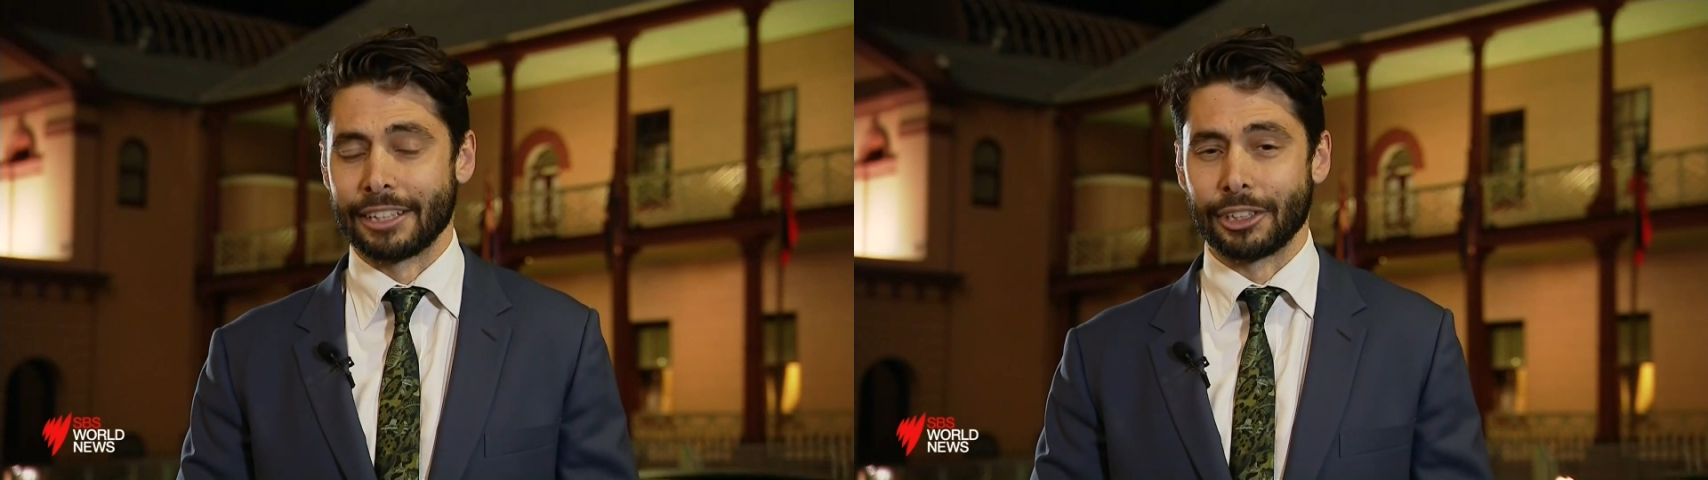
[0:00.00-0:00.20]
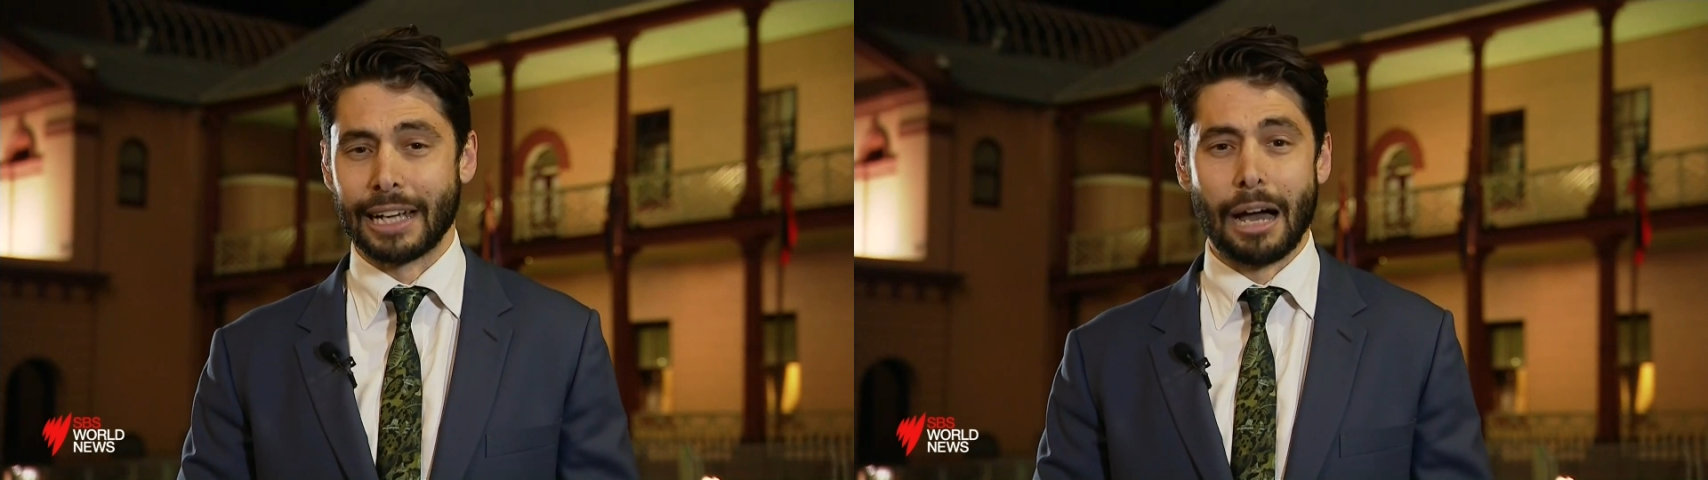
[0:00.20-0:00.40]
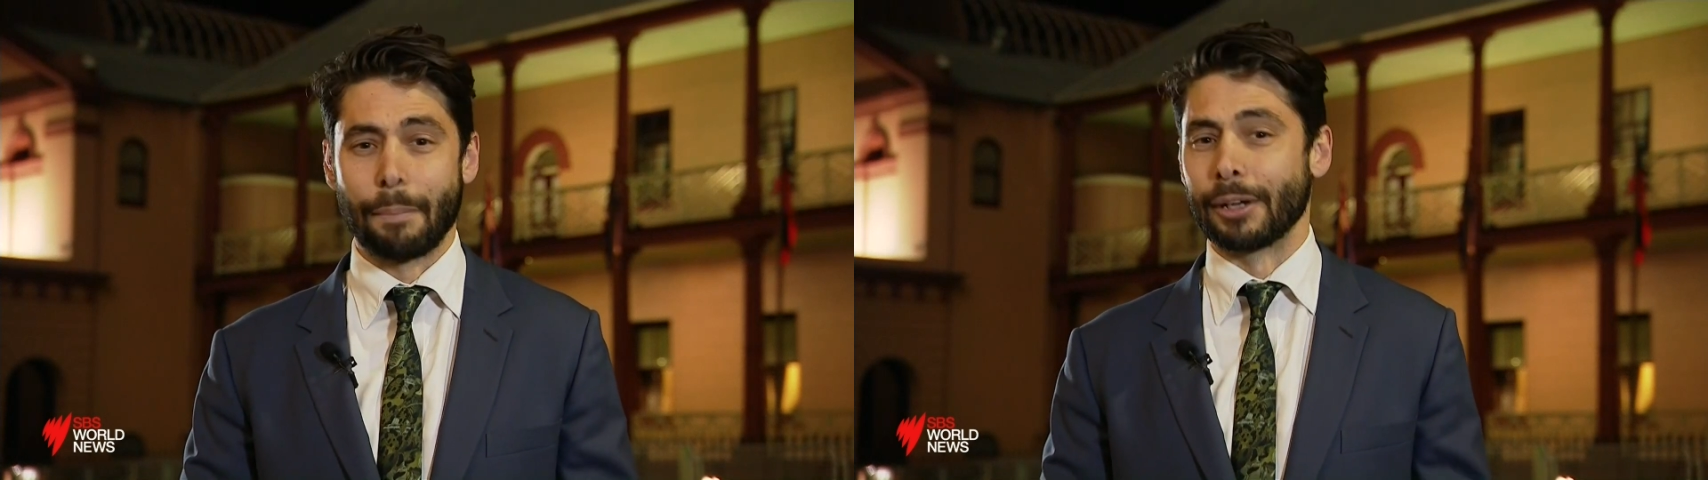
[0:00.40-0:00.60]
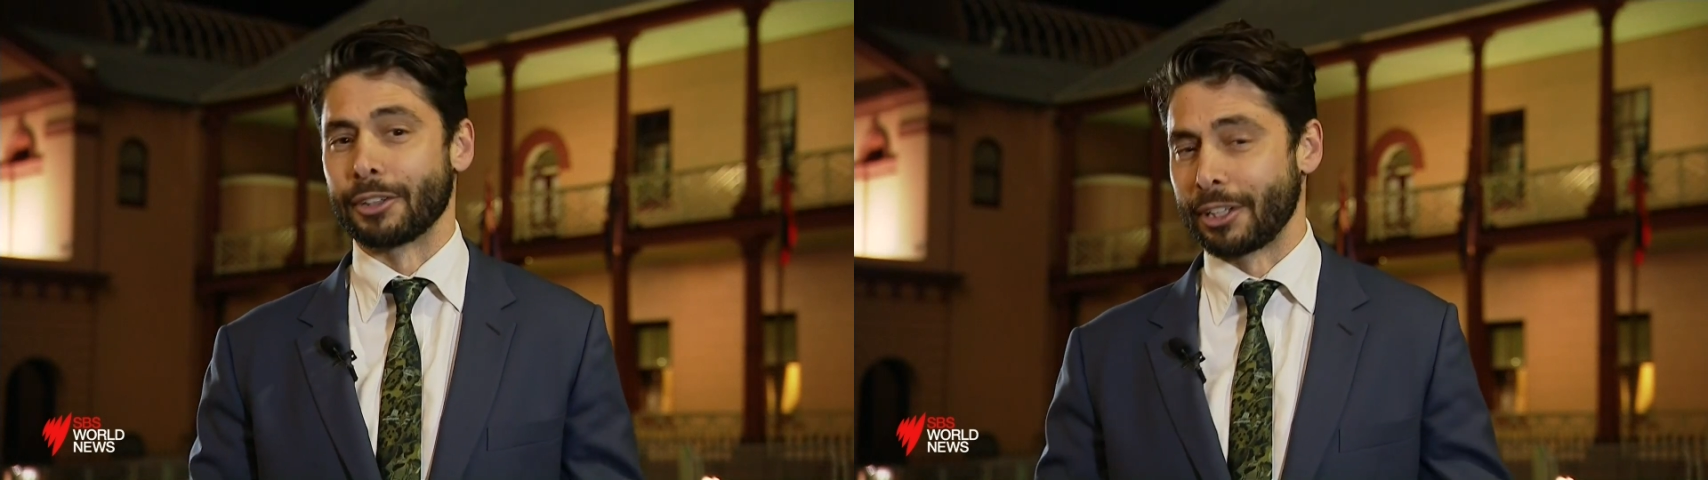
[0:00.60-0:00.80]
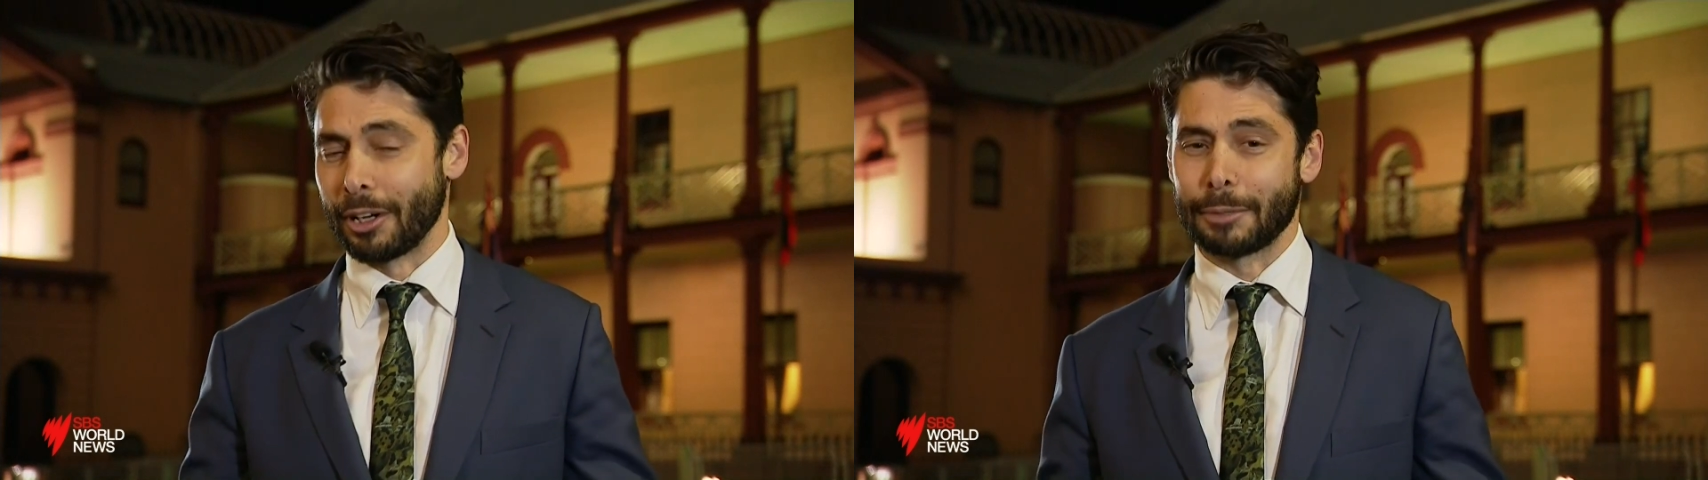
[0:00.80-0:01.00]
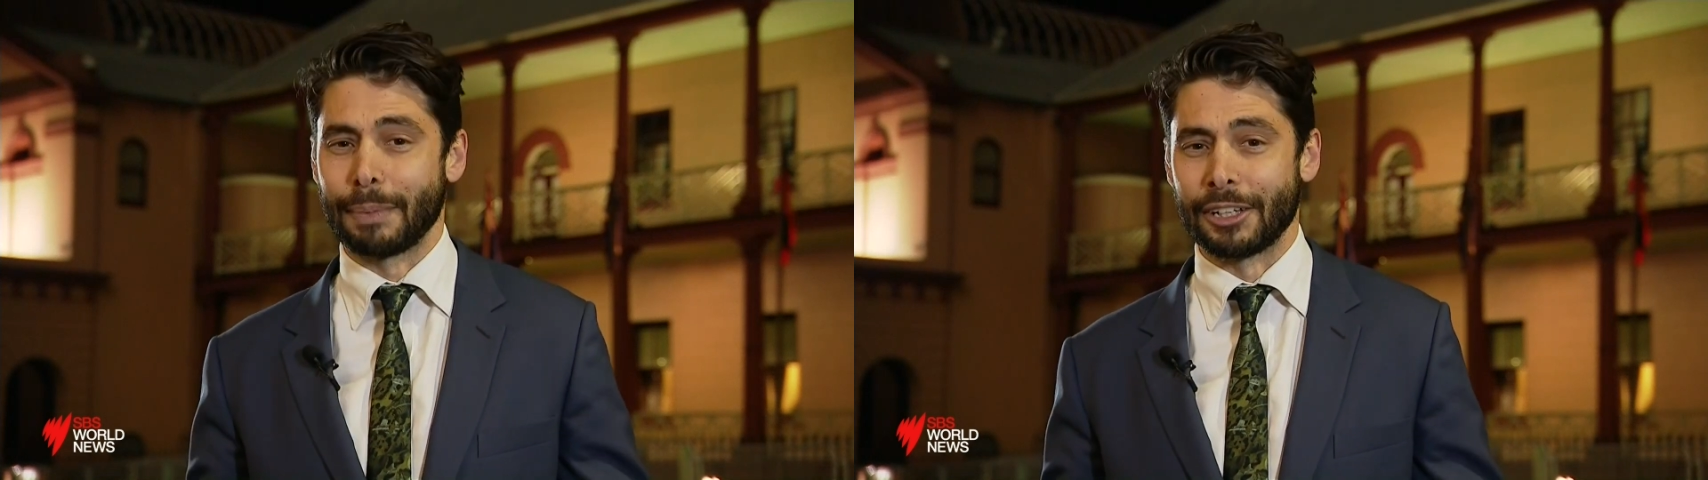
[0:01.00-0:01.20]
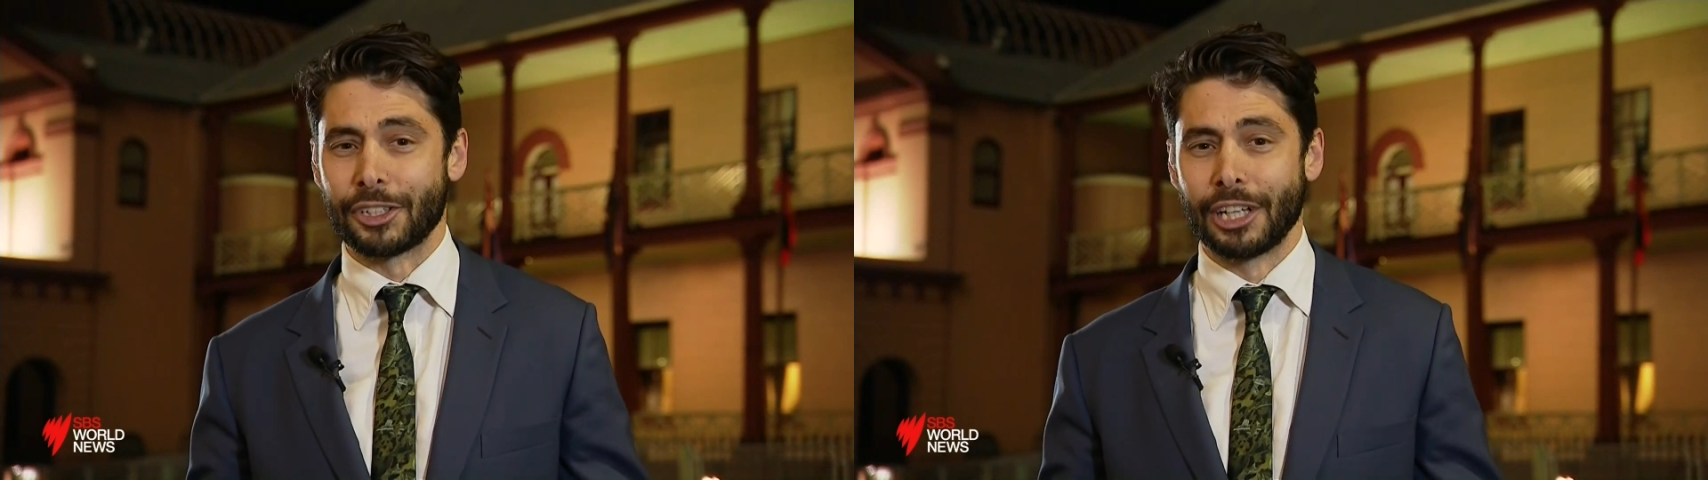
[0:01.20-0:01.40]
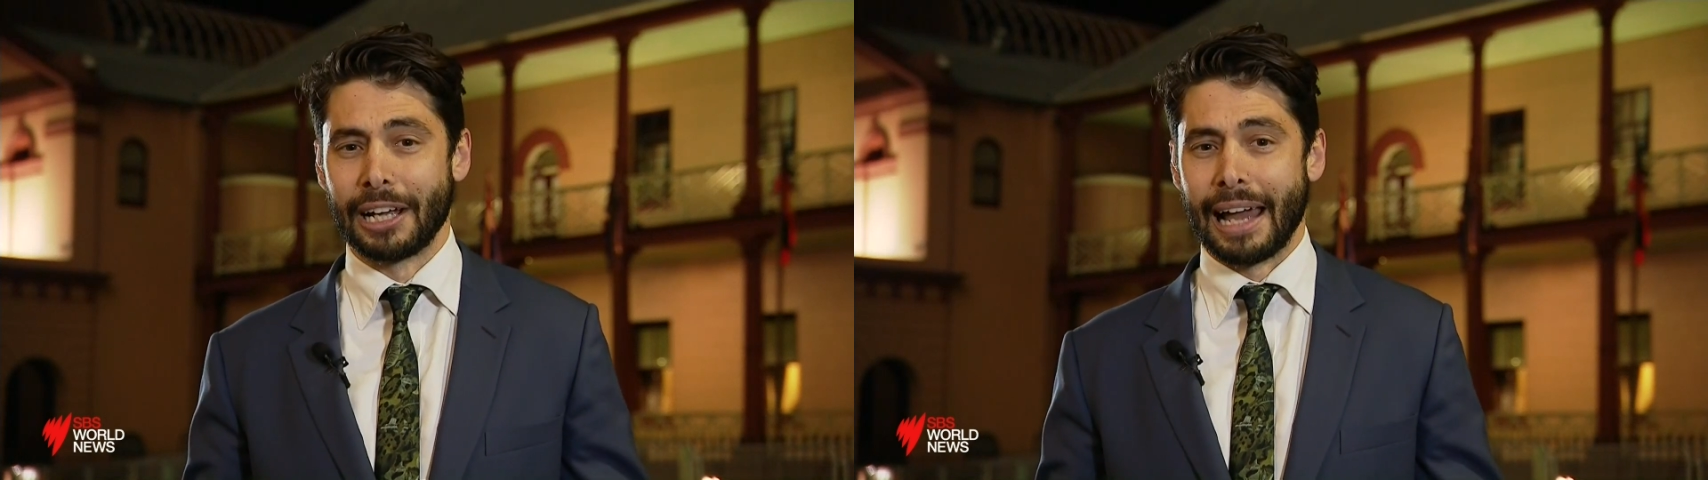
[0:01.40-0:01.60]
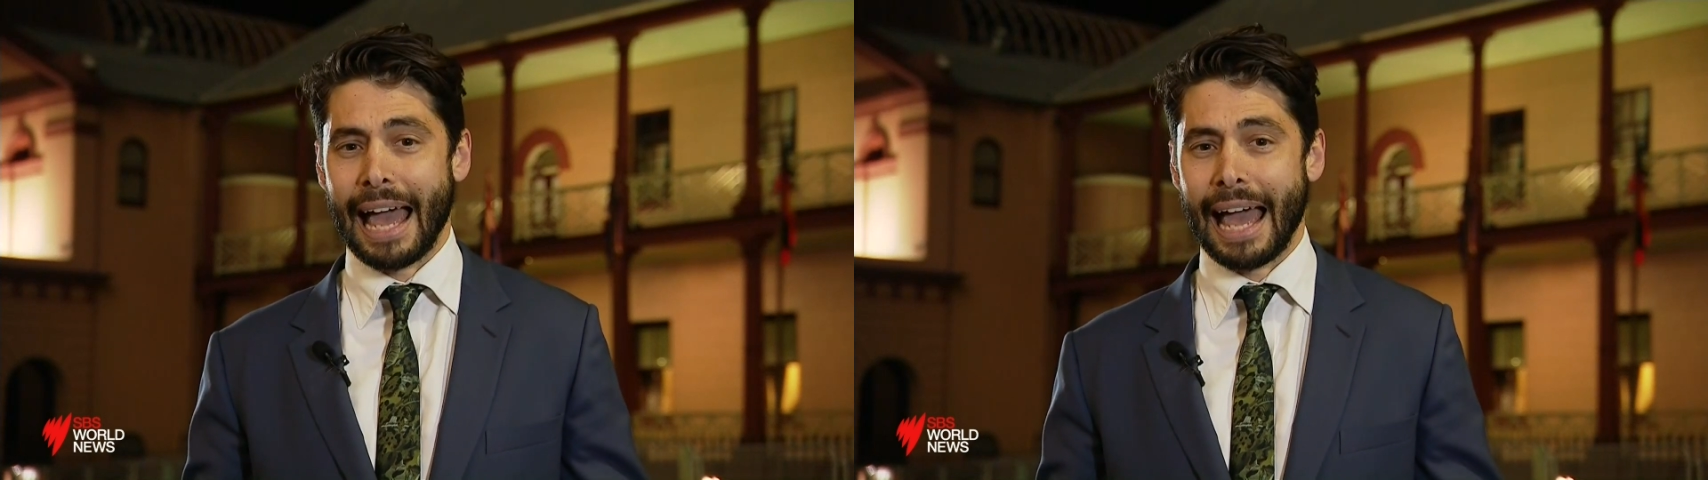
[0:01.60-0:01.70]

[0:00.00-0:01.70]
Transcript: that you can't be on the crossbench